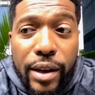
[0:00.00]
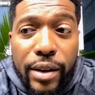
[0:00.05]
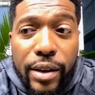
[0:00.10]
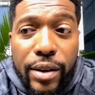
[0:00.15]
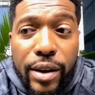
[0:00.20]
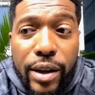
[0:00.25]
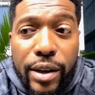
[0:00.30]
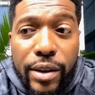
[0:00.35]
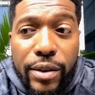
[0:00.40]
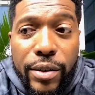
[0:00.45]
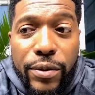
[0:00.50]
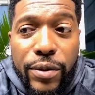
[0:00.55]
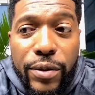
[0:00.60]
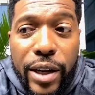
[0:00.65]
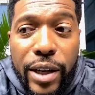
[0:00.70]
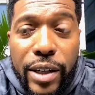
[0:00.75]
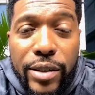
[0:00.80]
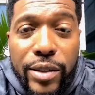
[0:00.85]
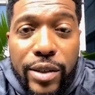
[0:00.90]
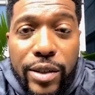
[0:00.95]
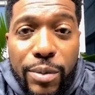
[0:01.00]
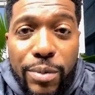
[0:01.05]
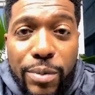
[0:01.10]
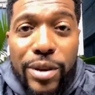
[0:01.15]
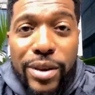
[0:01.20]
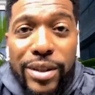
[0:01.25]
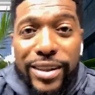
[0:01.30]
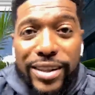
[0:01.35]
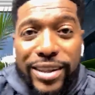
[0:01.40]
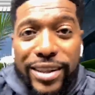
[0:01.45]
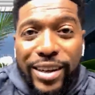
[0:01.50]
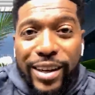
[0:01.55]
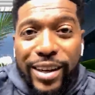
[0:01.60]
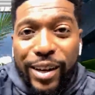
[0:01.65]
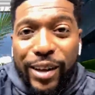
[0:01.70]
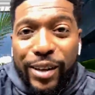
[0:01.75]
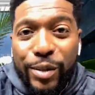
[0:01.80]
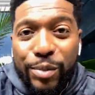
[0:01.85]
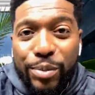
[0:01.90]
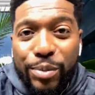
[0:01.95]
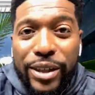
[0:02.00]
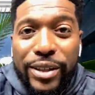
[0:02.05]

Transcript: and uh, find some other